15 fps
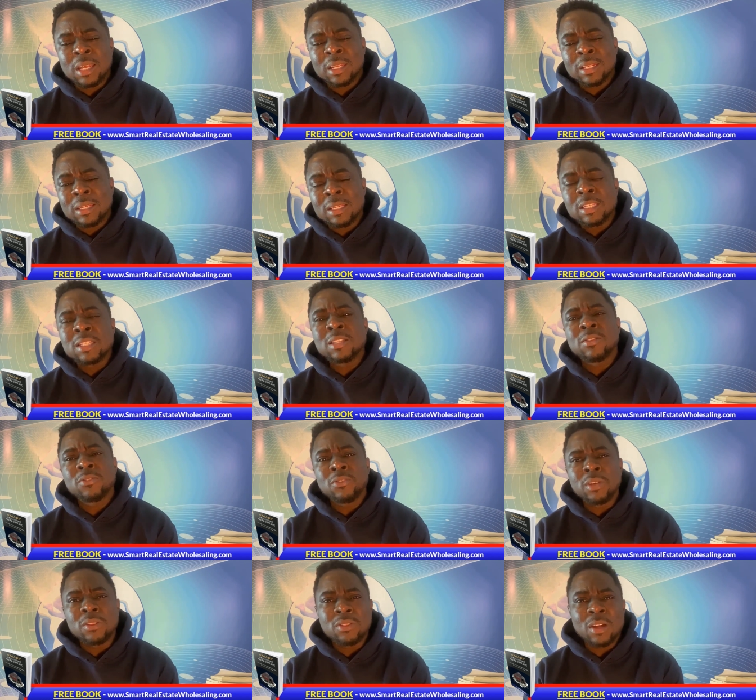at least
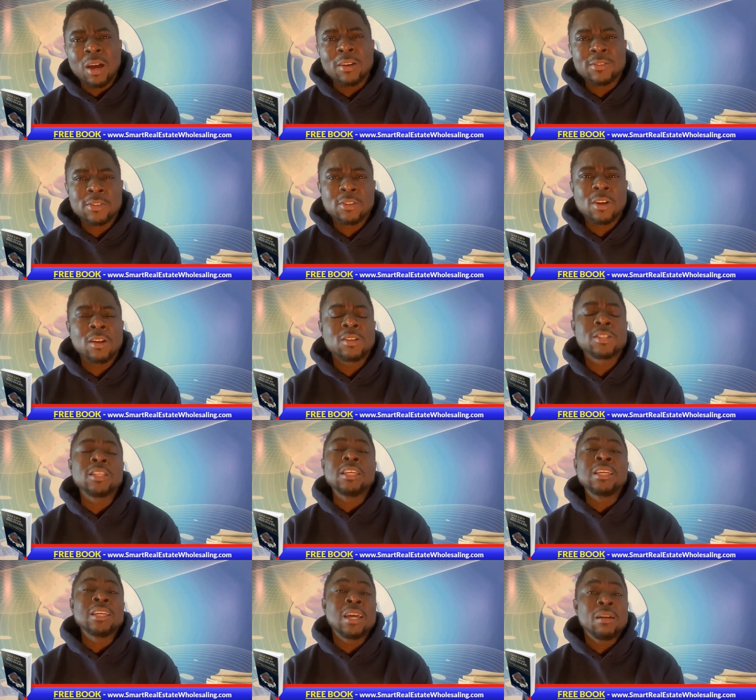$3,000
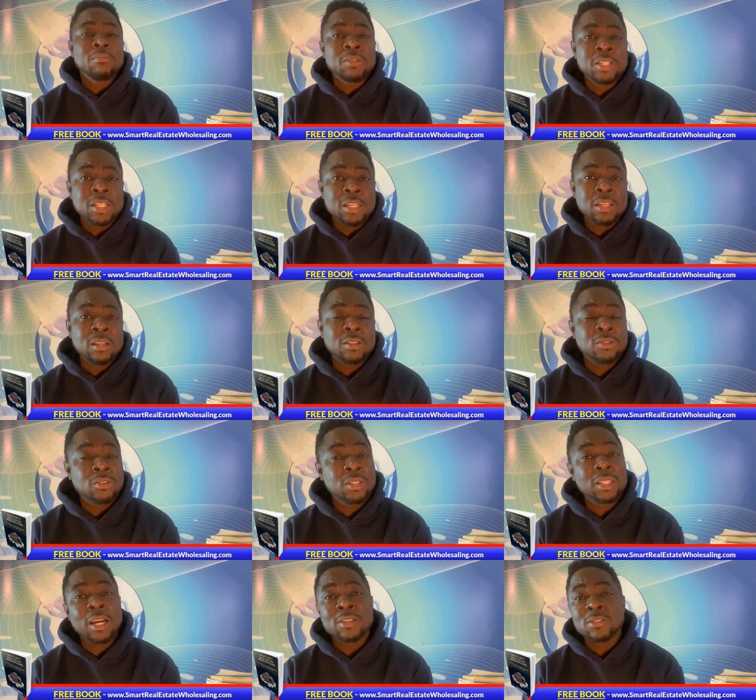EMD,
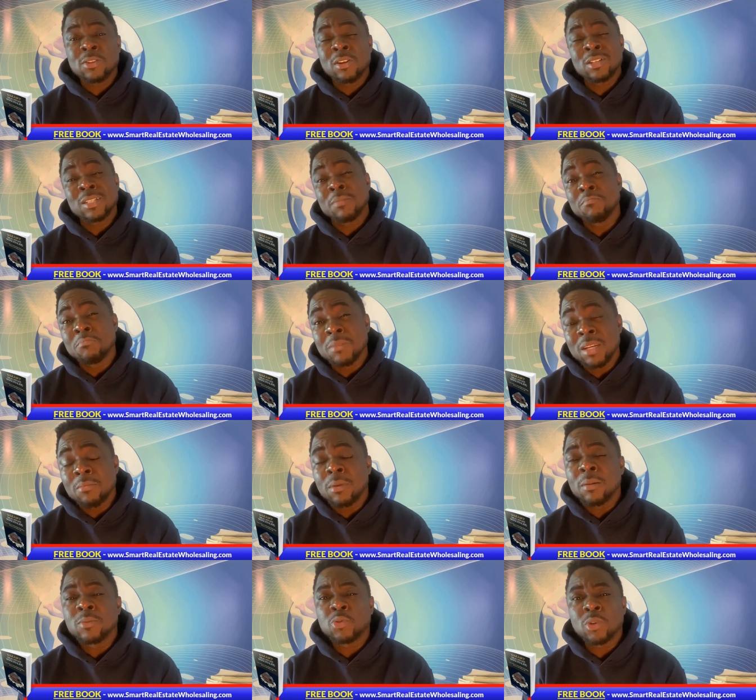$3,000 and
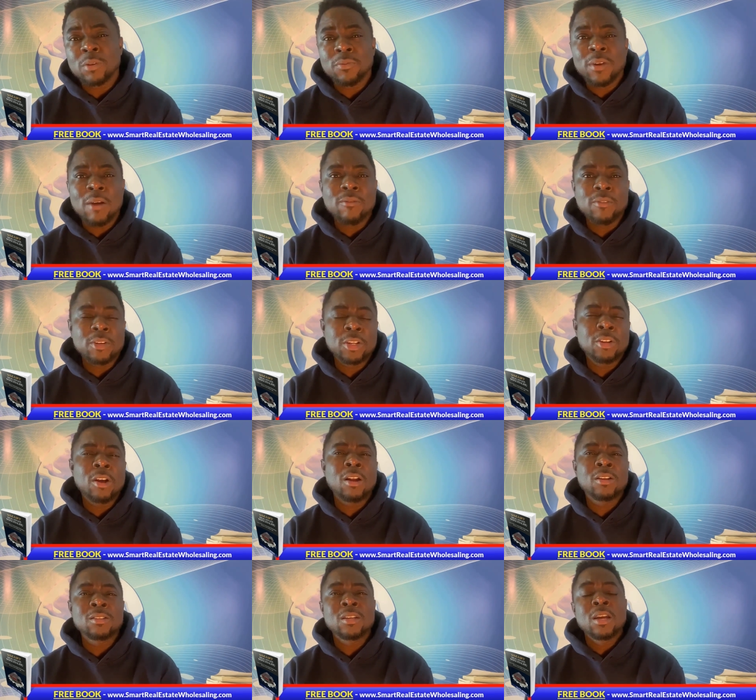minimum $2,500